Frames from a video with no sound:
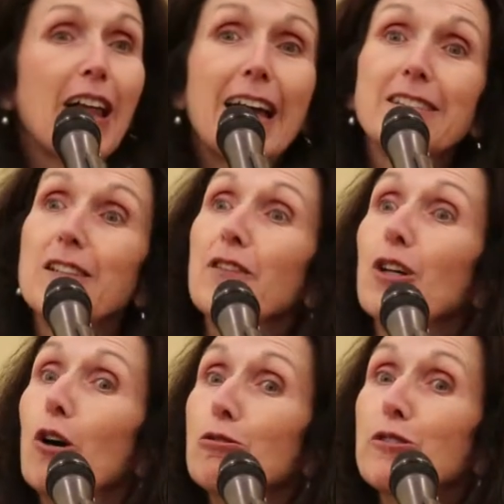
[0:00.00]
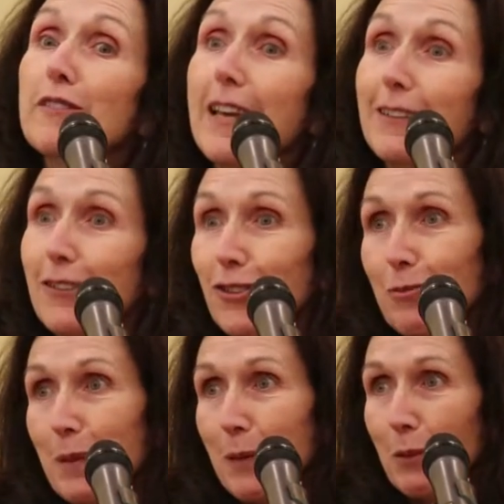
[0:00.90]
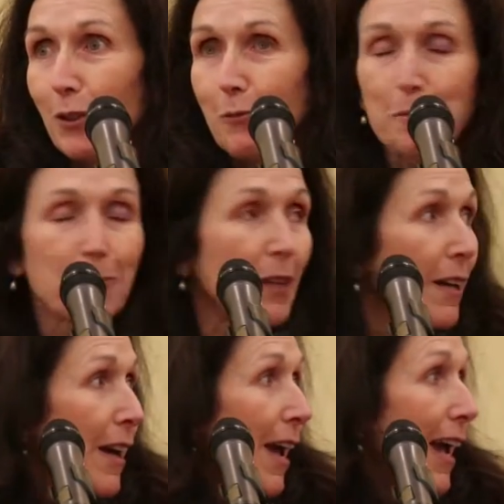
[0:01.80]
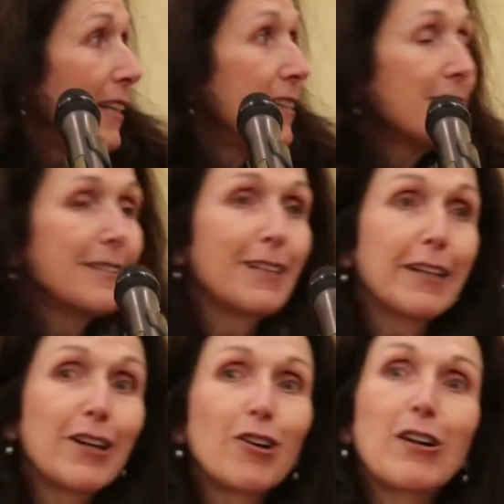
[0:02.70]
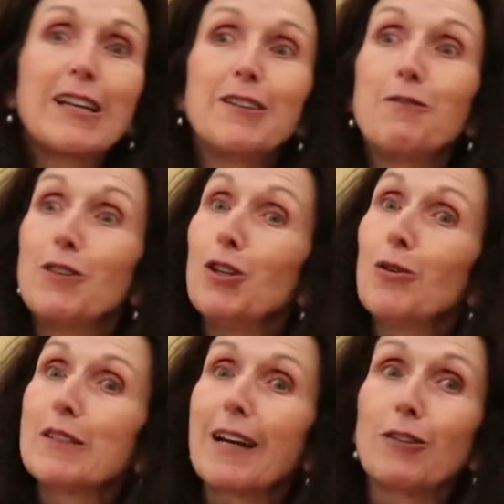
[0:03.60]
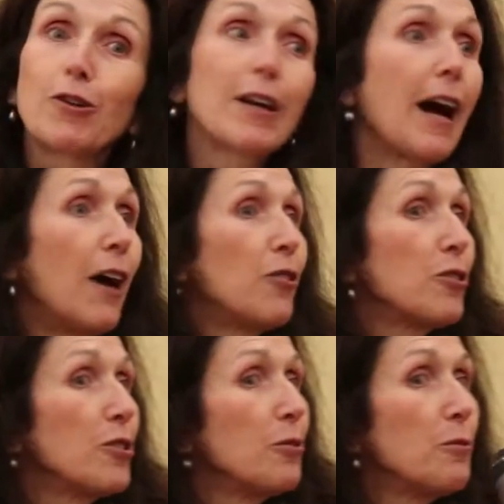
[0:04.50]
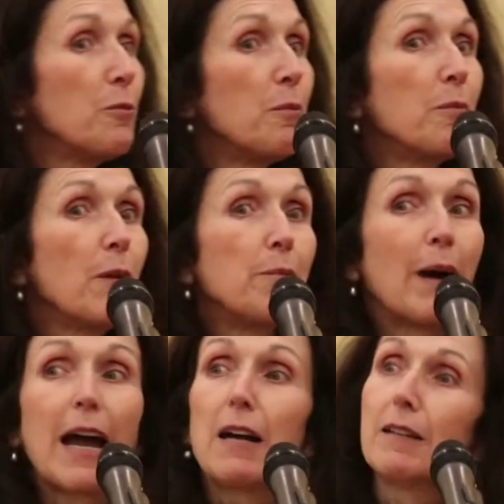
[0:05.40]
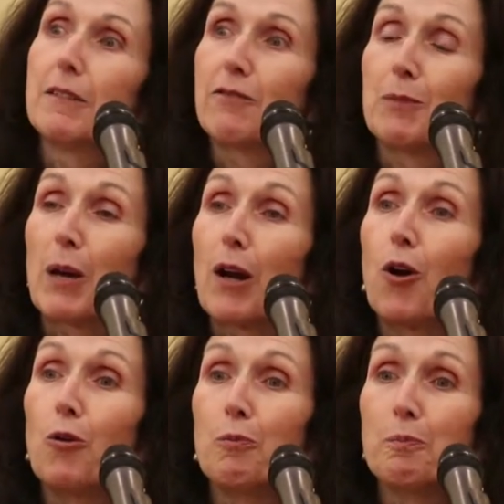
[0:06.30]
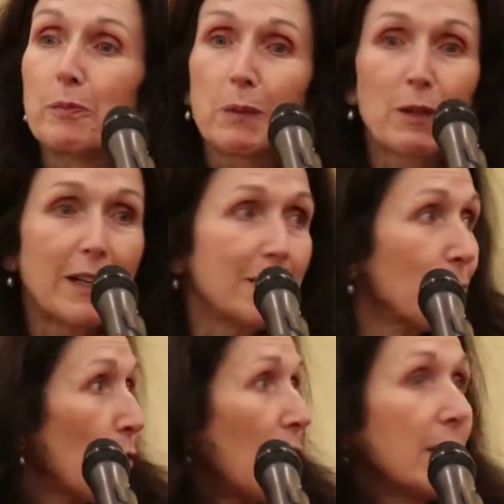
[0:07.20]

lands of the Coast Salish people. And this is literally the view as I look out from my home, the place where